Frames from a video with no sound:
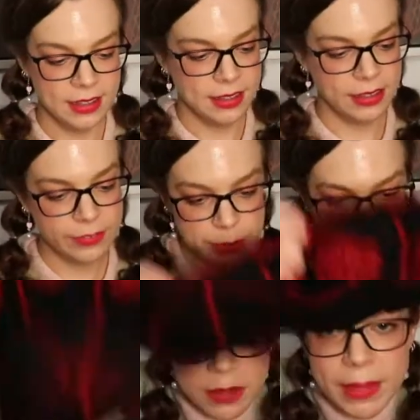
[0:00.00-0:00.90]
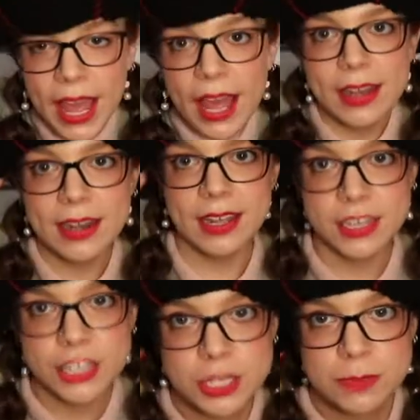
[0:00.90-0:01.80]
Like if I put it on my head,
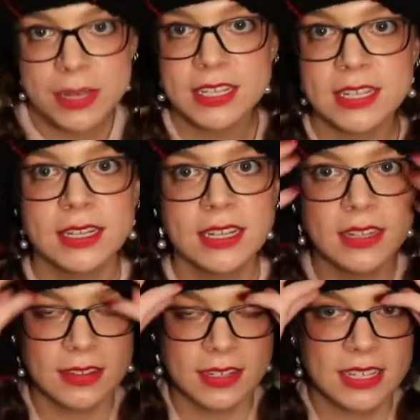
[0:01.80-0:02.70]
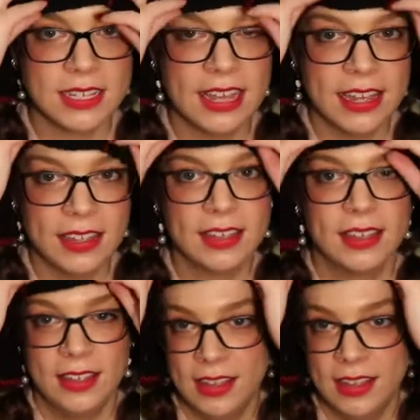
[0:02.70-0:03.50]
it just basically looks like